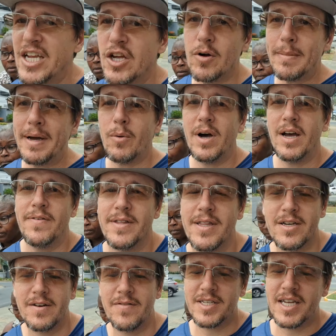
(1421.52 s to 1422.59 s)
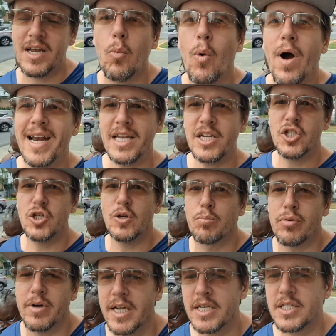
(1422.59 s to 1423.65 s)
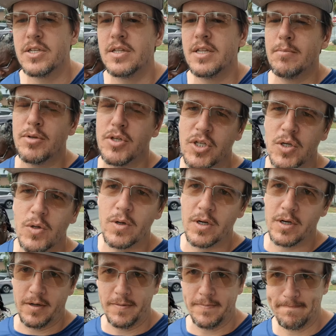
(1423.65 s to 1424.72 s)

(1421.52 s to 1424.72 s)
And you know, my wife had the nerve to say, why didn't you bring it to them sooner?